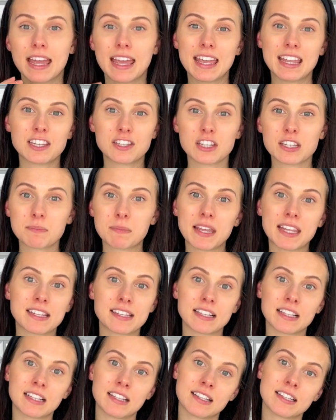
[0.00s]
it's just
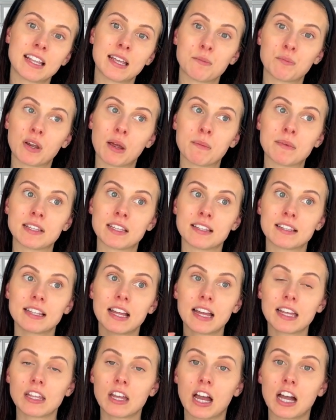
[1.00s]
basically the same premise as
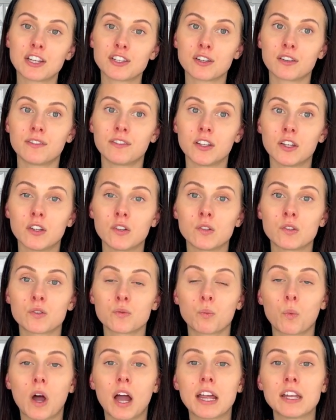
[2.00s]
that. You add your foods.
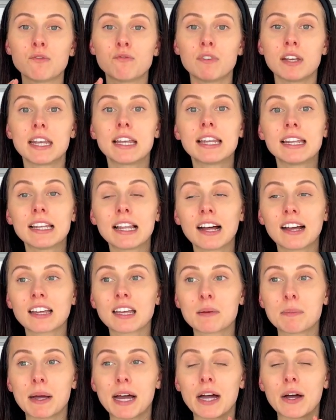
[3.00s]
What I really like
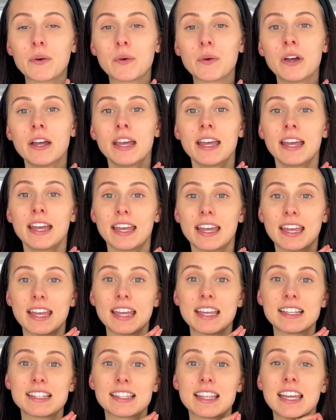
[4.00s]
about it
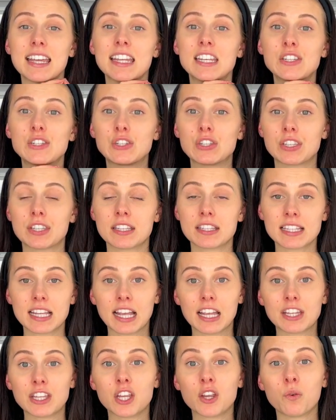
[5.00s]
is that it doesn't
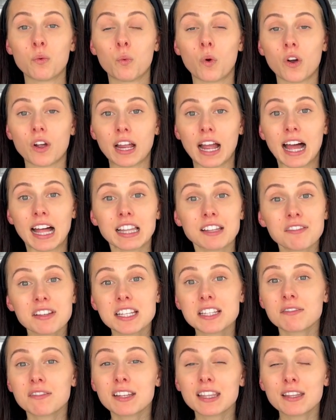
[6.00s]
tell you what calories
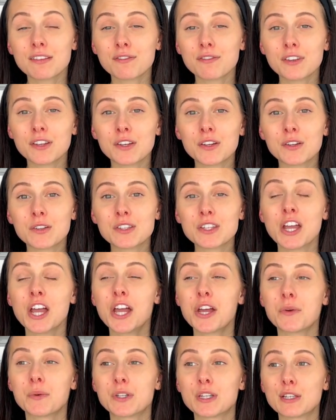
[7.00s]
are in the foods,
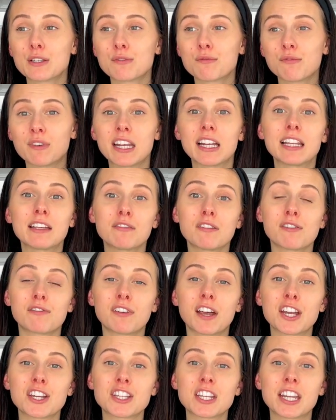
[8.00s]
which is really
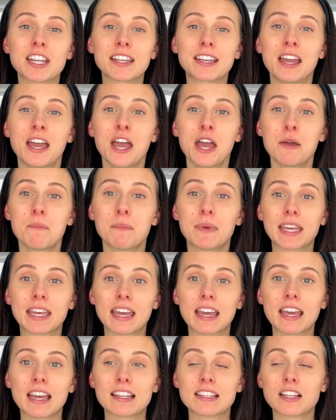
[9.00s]
refreshing,
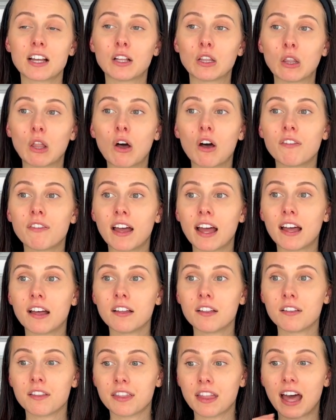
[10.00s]
because a lot of
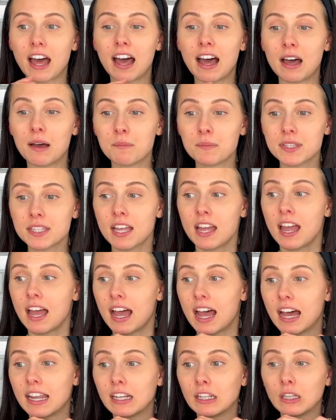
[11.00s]
health apps
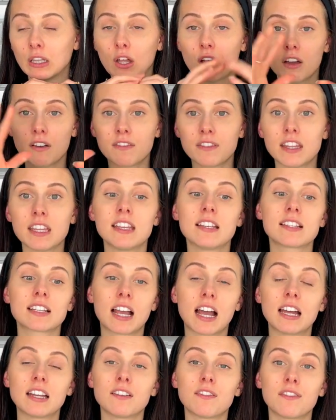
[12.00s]
and a lot of these
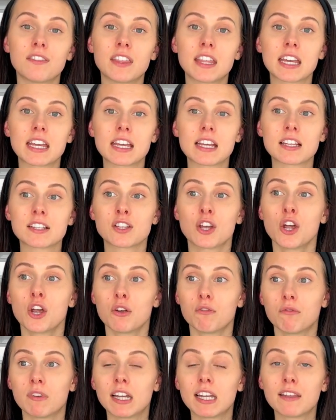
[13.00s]
kind of things
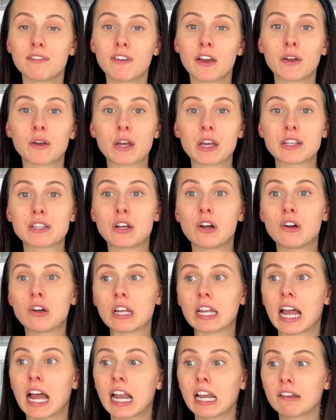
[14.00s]
really focus on
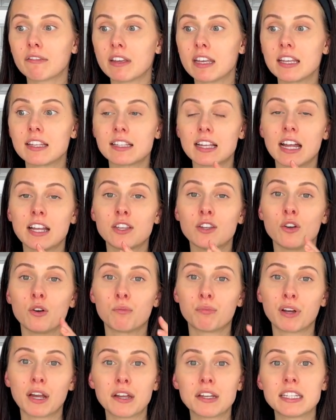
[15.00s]
calories and your
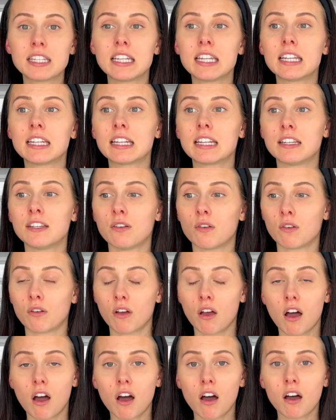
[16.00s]
protein and your
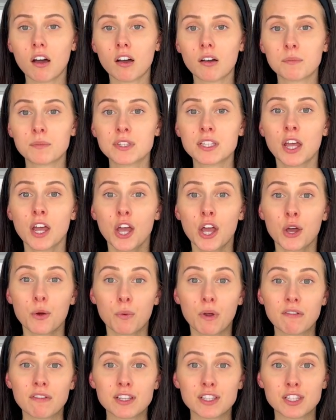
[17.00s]
carbs,
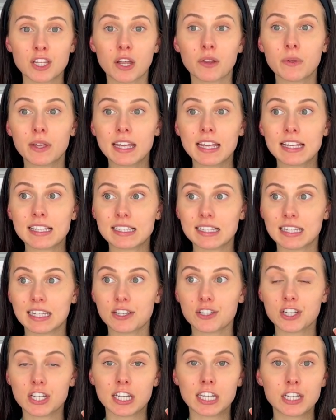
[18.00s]
whereas ZOE is
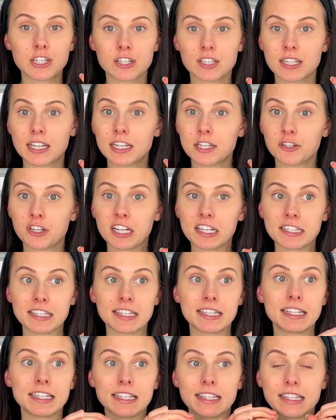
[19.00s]
literally just
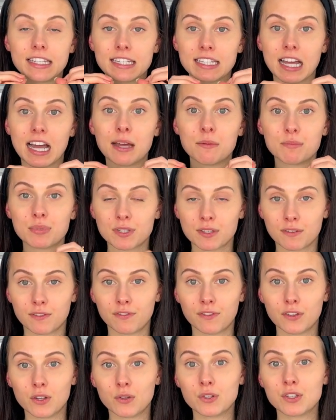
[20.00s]
interested in the types of
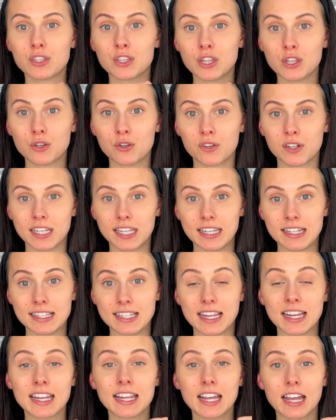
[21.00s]
foods that you're
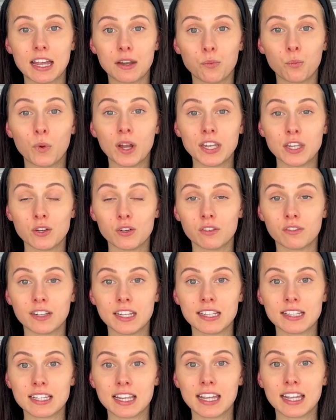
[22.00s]
eating and when you're
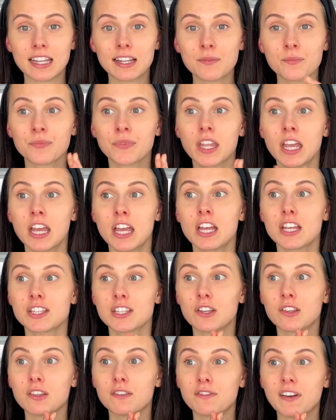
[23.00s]
eating.
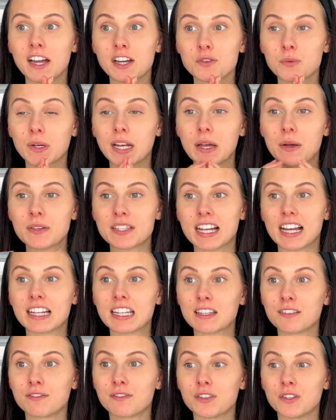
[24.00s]
So the fact when I was
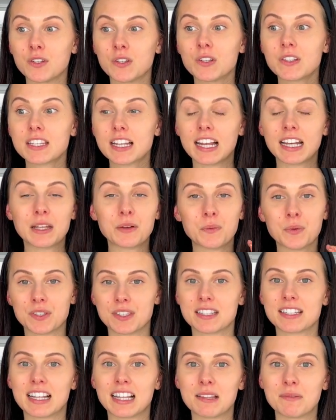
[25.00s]
adding foods and it
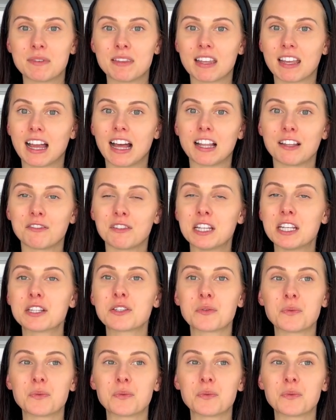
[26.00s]
wasn't telling me the calories